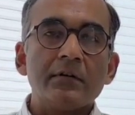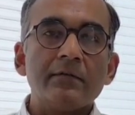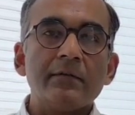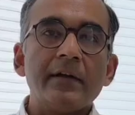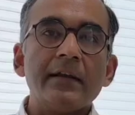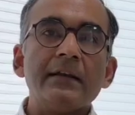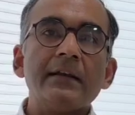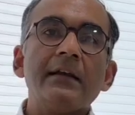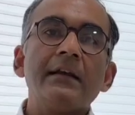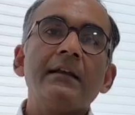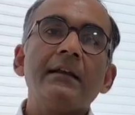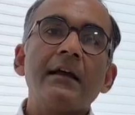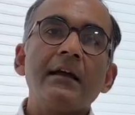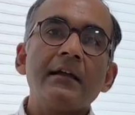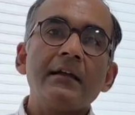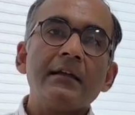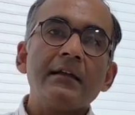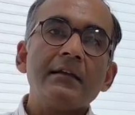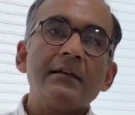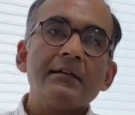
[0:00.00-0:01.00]
When can
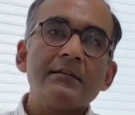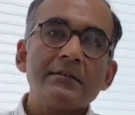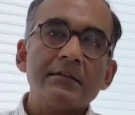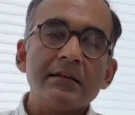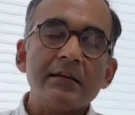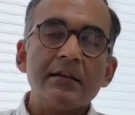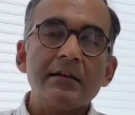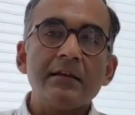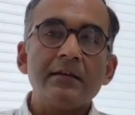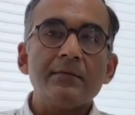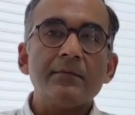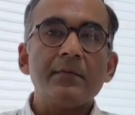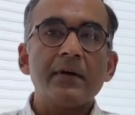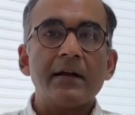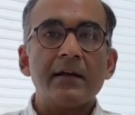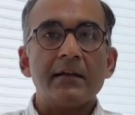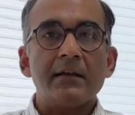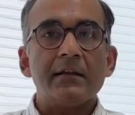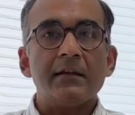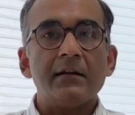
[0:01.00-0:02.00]
I see
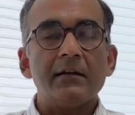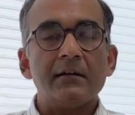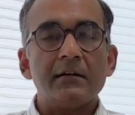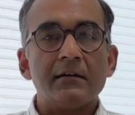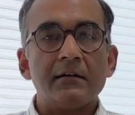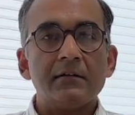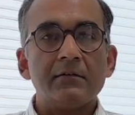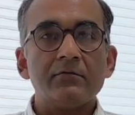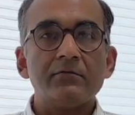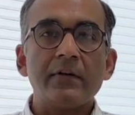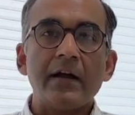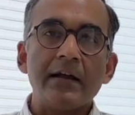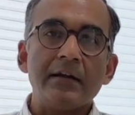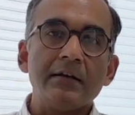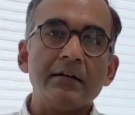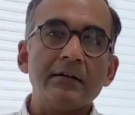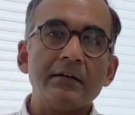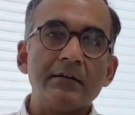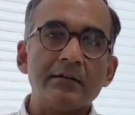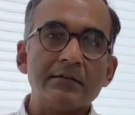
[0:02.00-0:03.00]
my
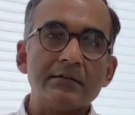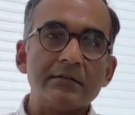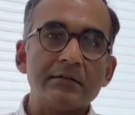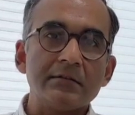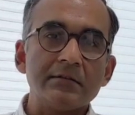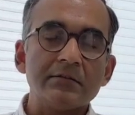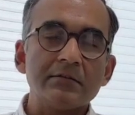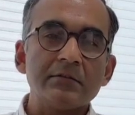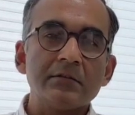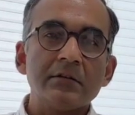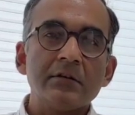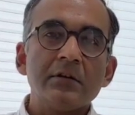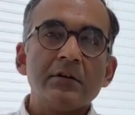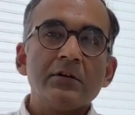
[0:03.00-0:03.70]
final results?